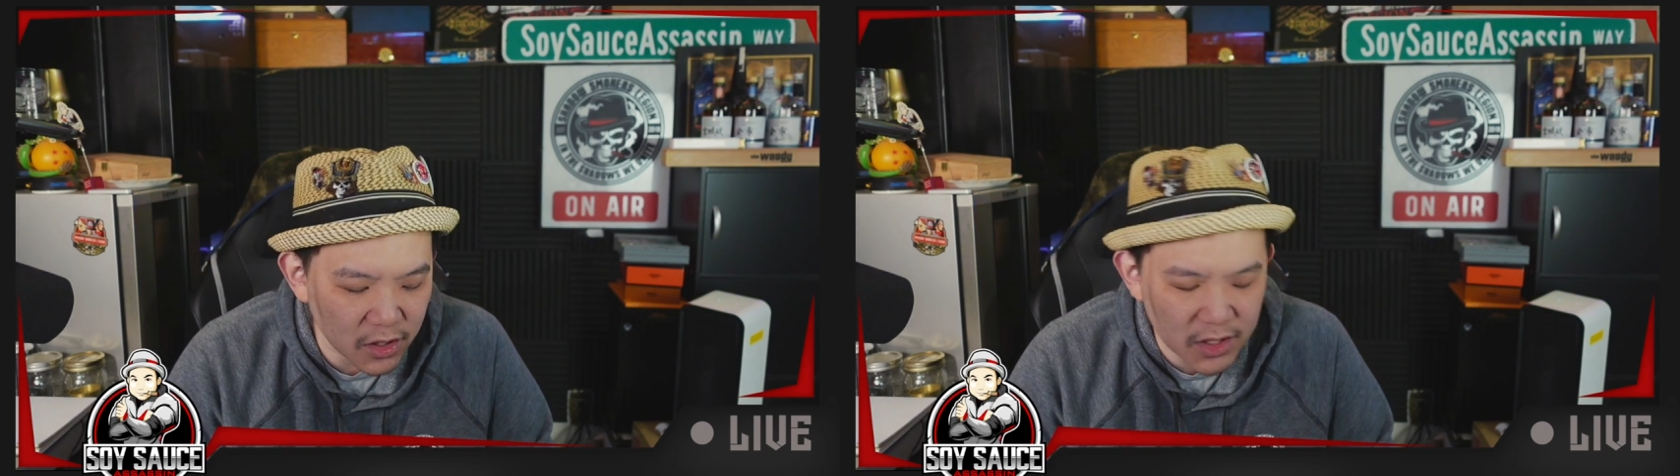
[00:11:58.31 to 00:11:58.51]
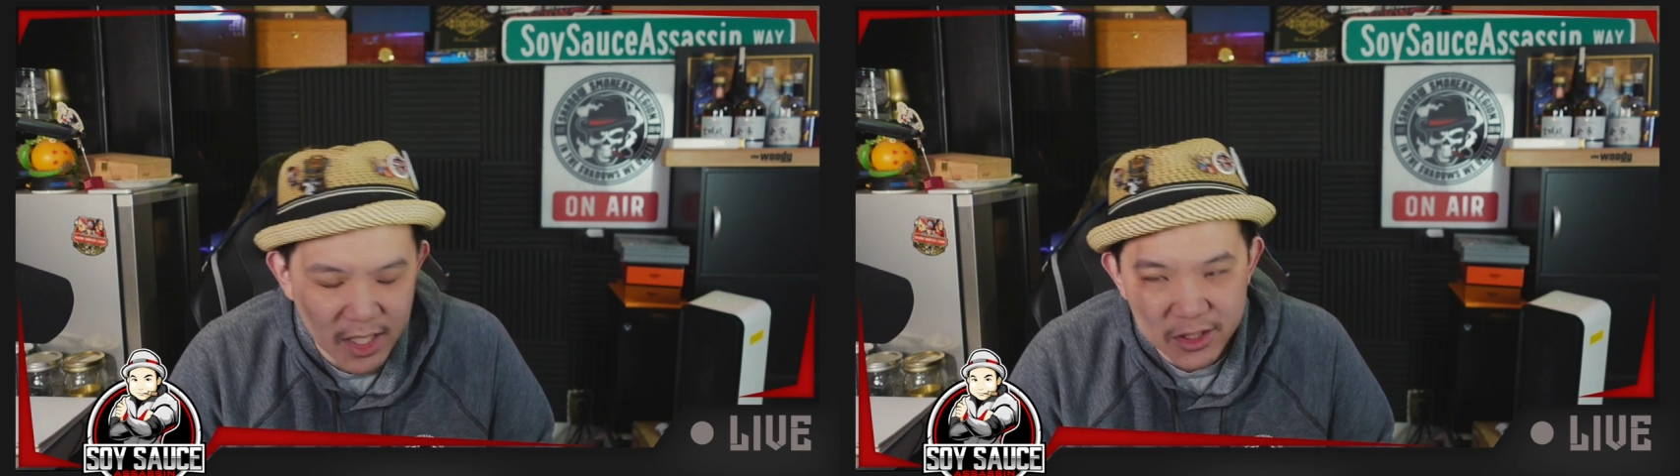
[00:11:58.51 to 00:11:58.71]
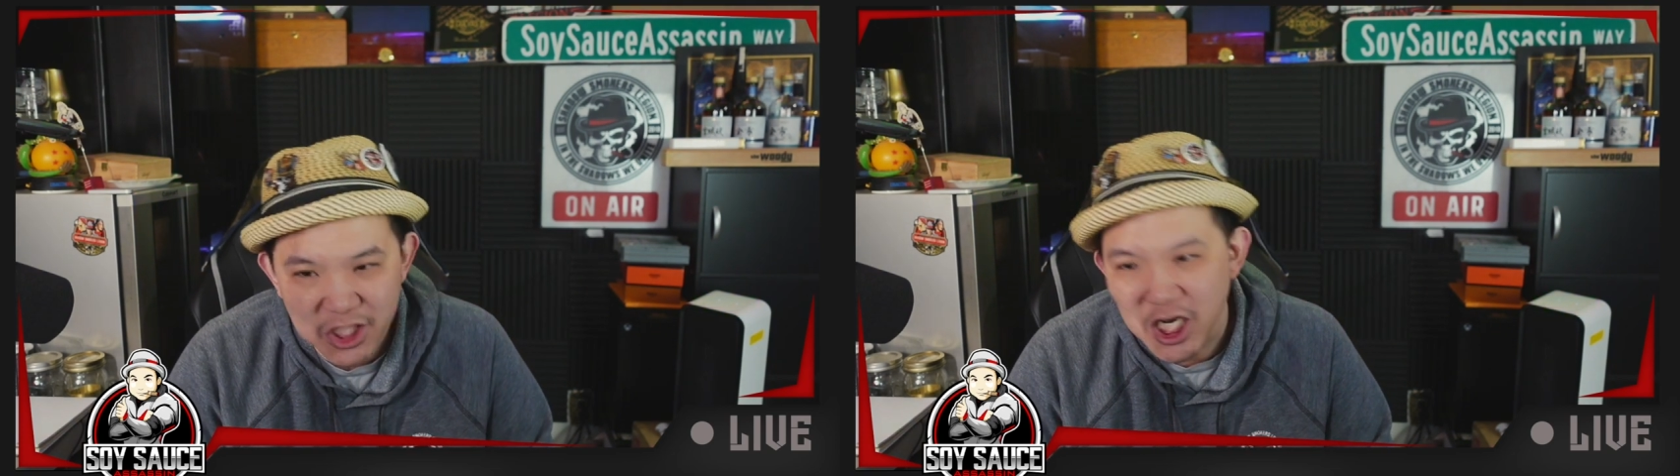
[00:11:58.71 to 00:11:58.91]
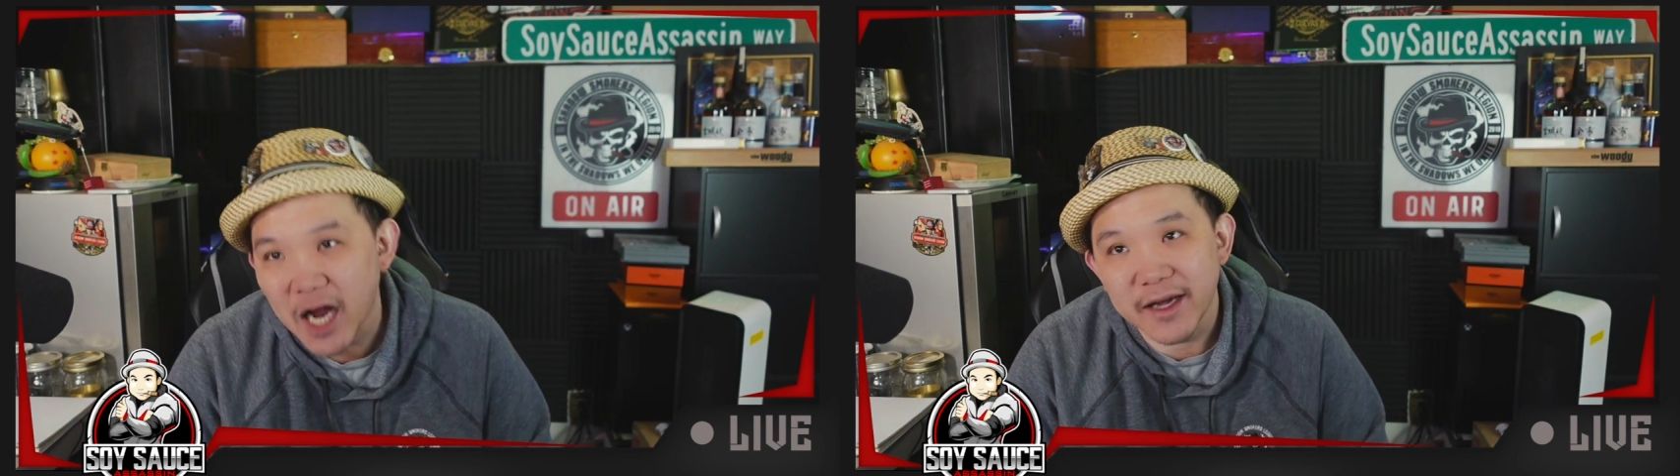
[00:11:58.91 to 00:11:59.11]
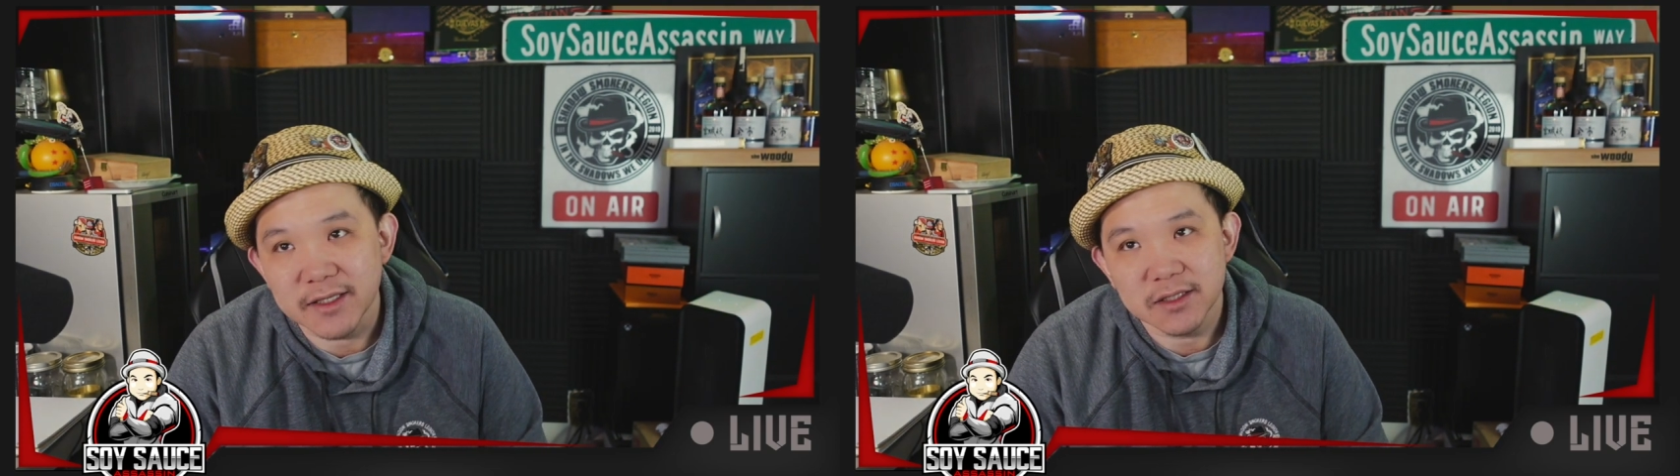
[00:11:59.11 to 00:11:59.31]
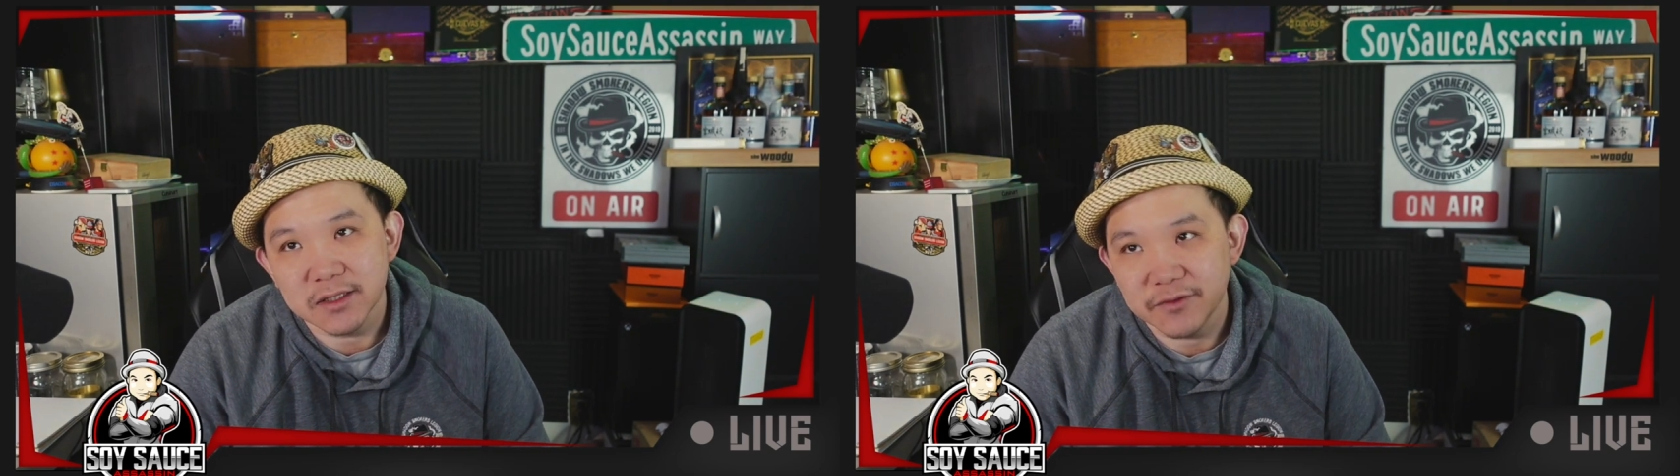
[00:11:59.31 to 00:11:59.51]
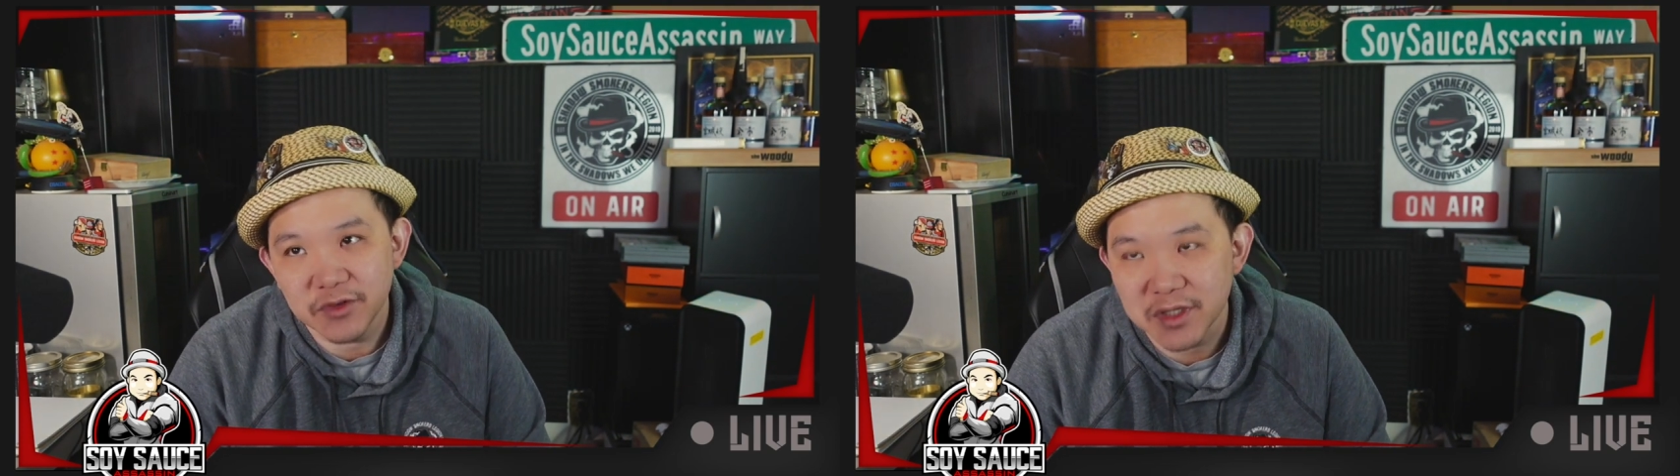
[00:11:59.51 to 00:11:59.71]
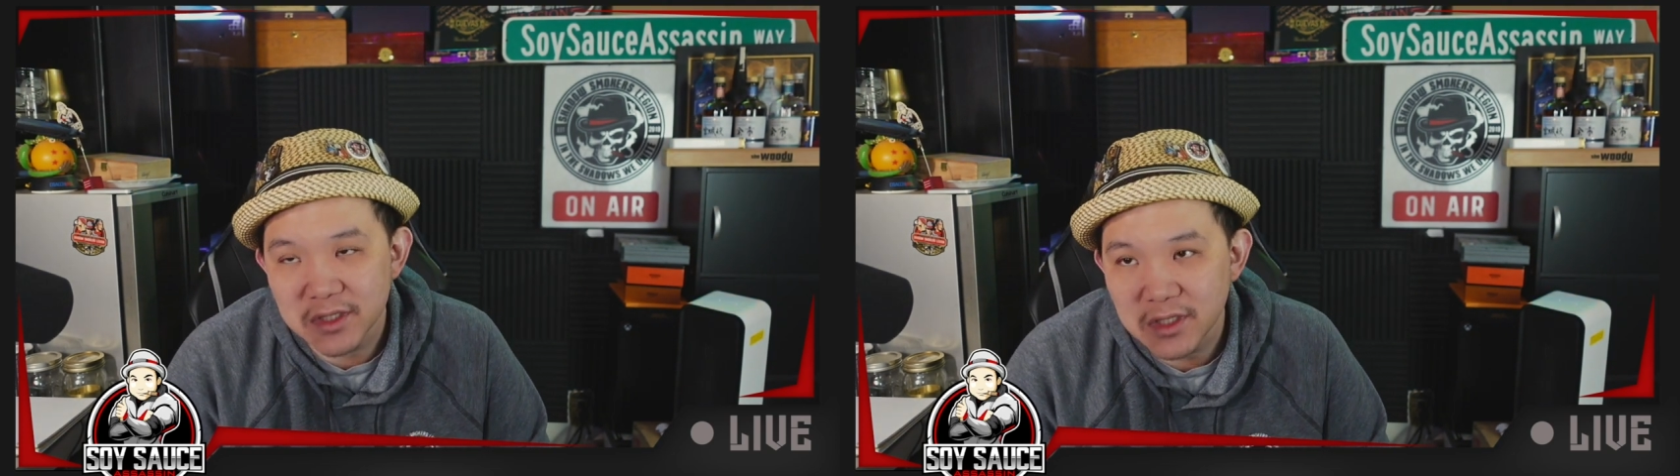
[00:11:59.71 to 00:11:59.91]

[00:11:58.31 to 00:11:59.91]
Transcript: that shines for this